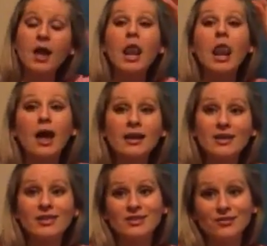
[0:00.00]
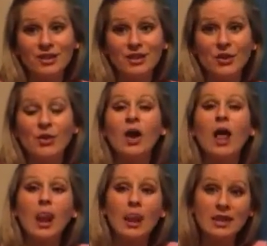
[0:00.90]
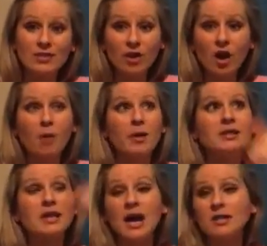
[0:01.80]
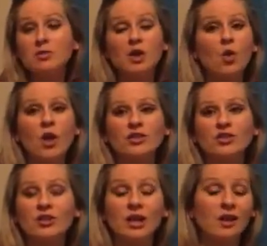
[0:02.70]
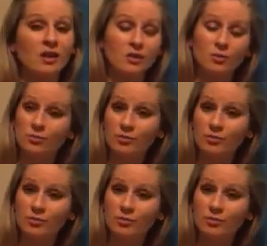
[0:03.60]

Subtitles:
Like this video, leave a comment, ask me a question, and I'll